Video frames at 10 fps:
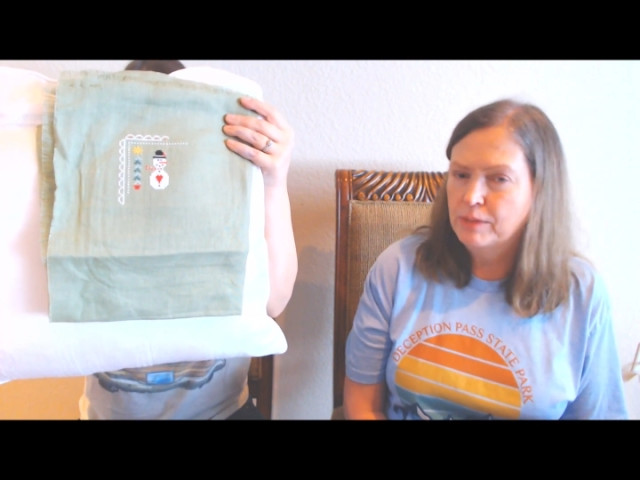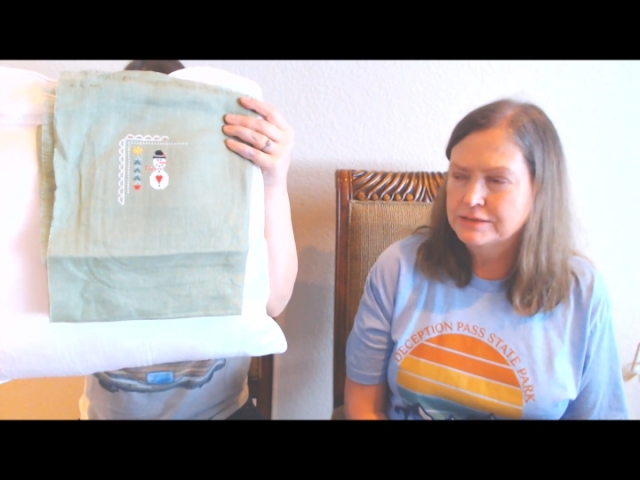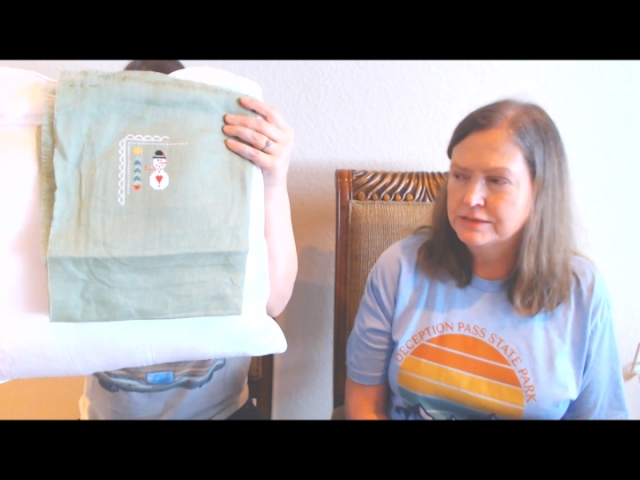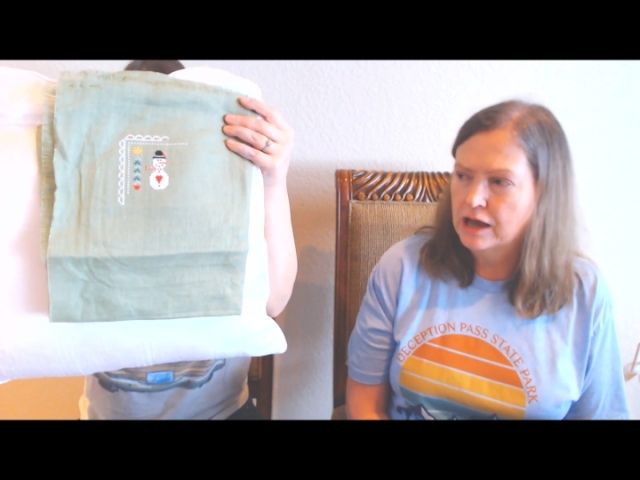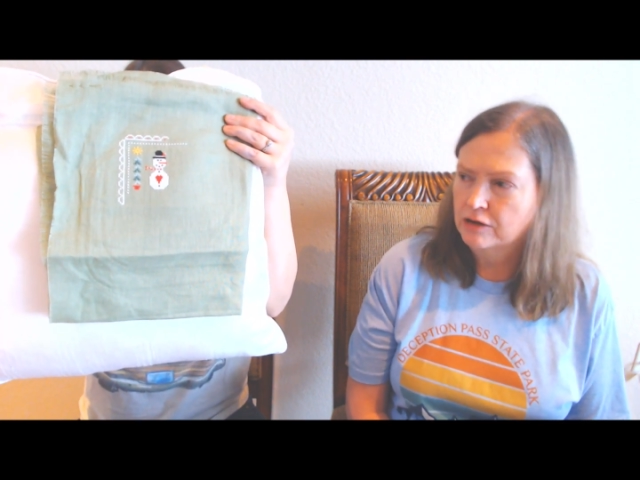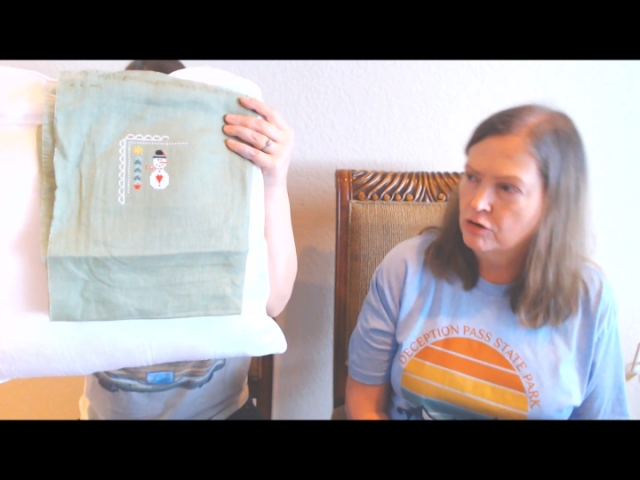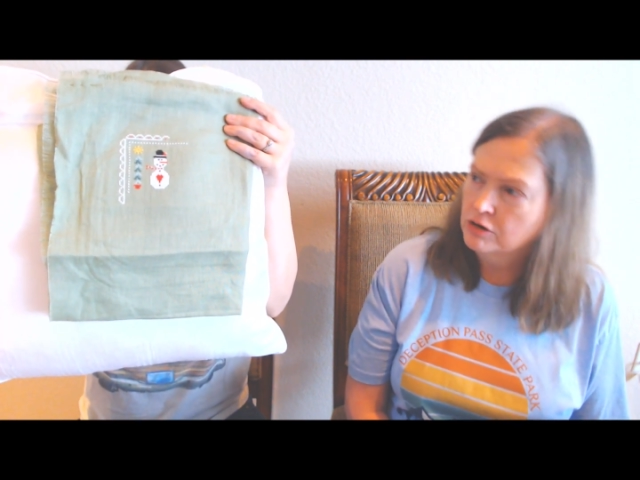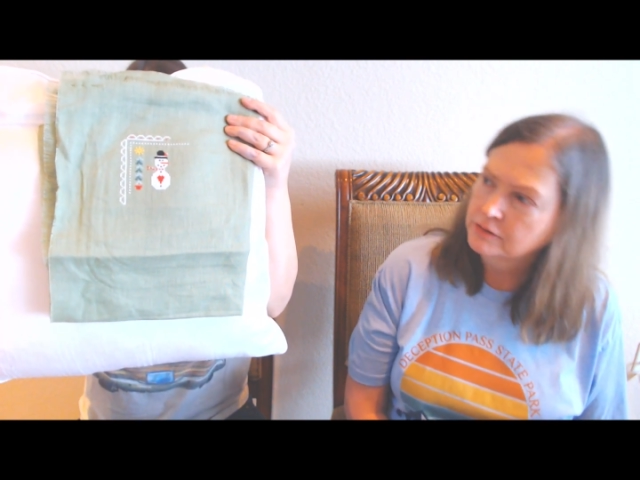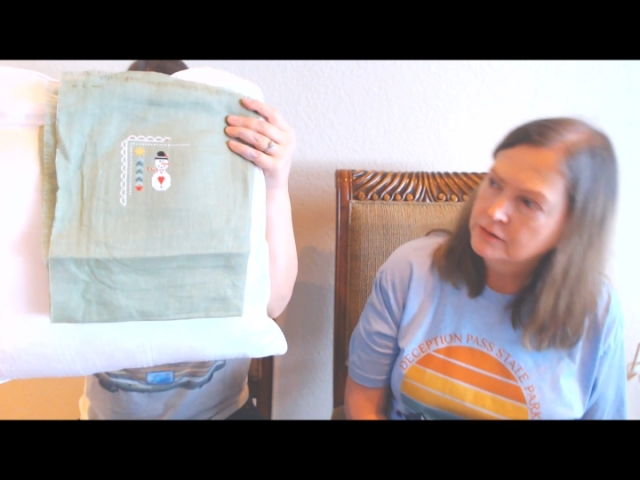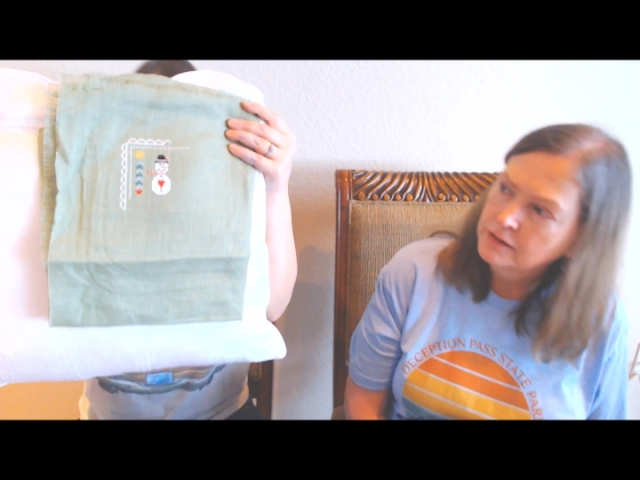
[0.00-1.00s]
by
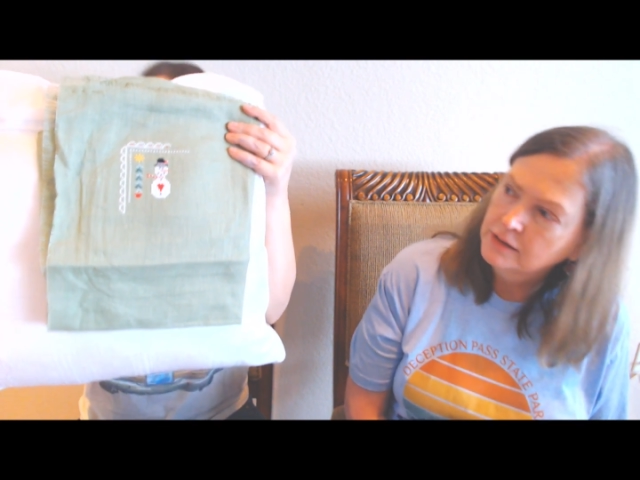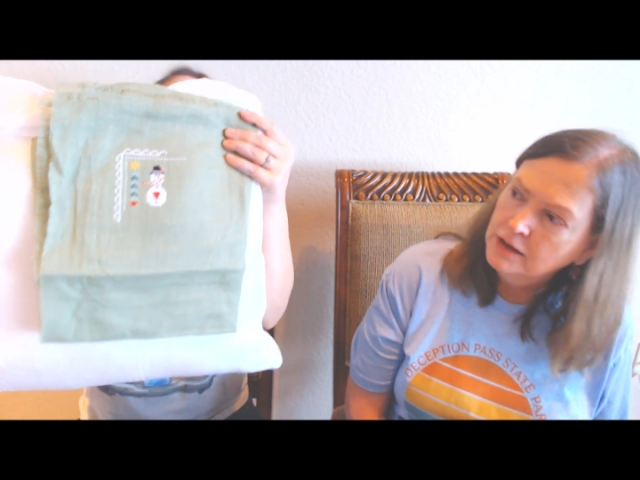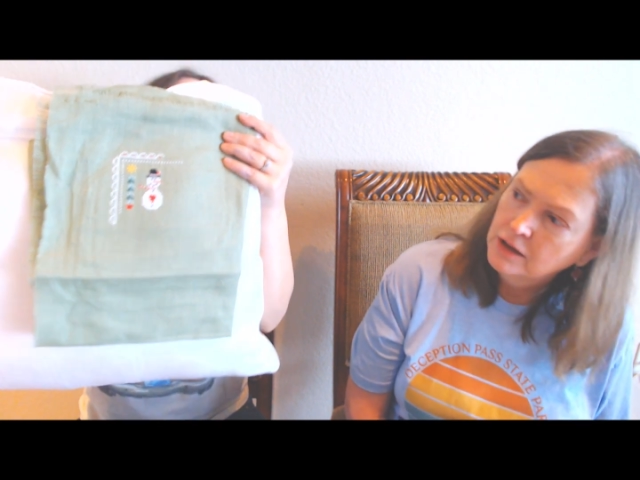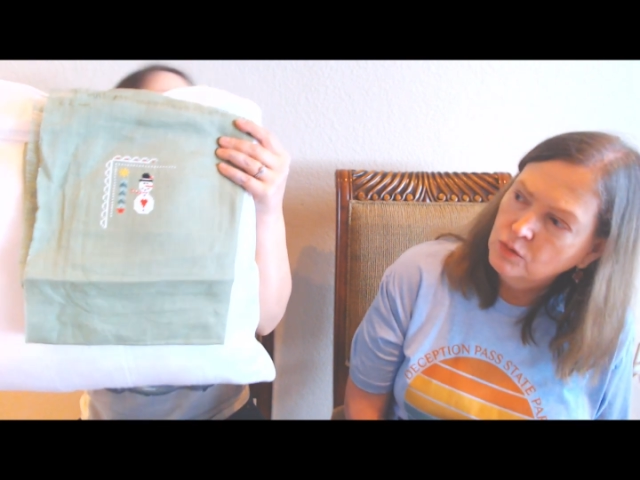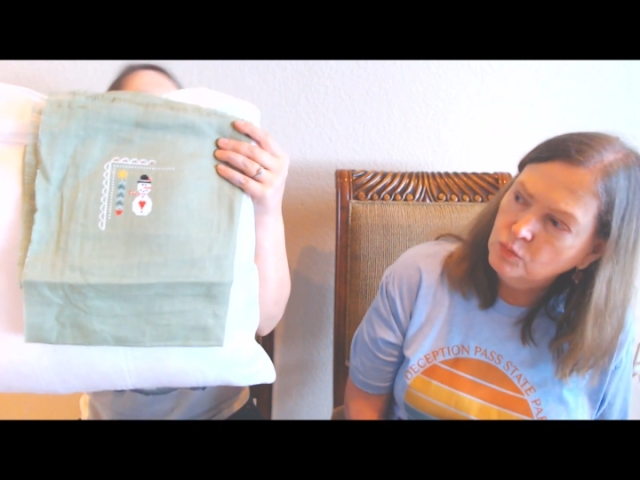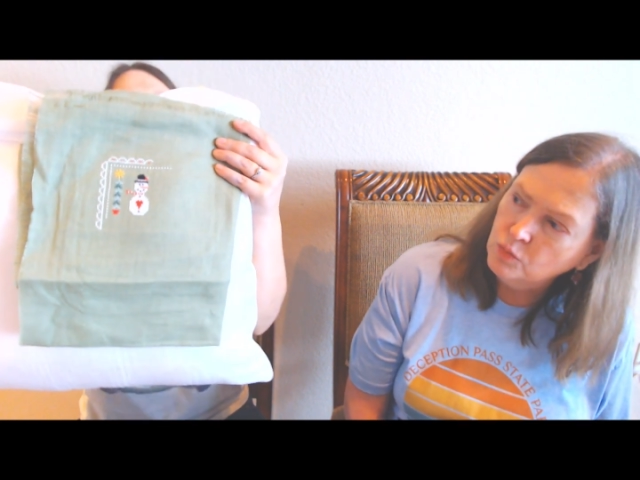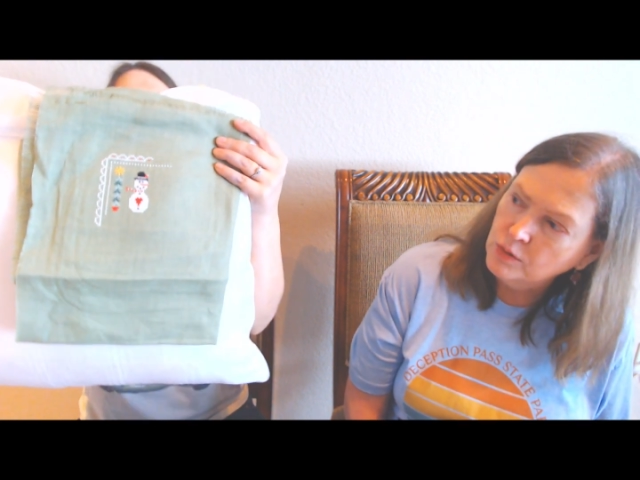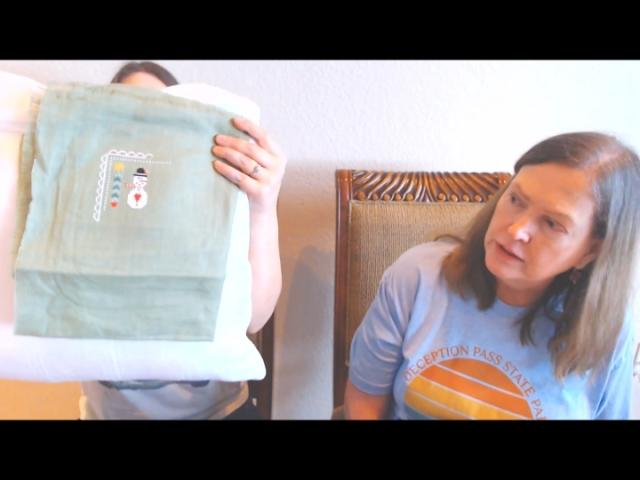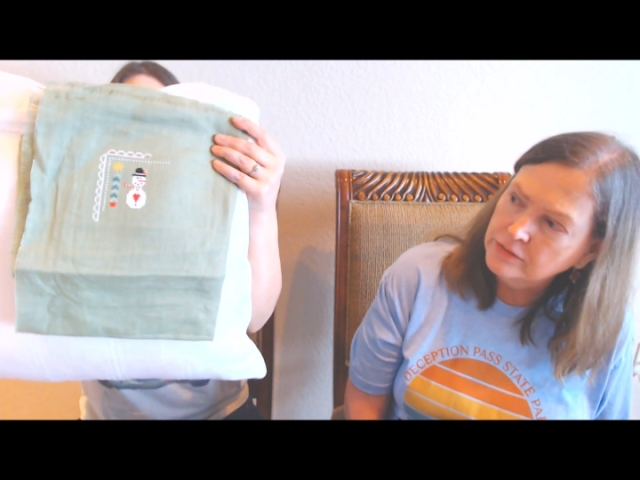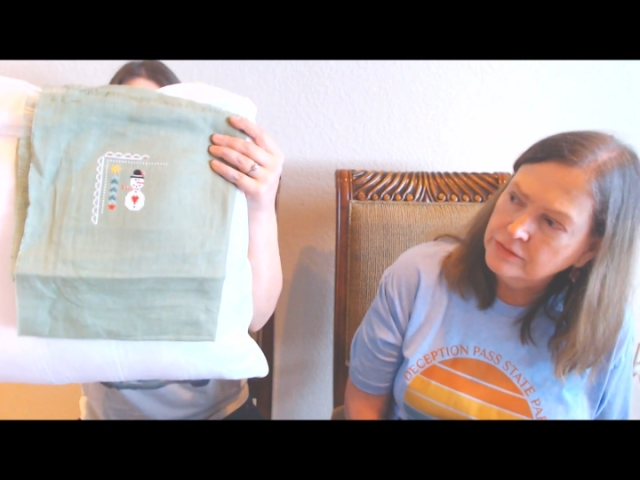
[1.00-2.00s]
Zygarde with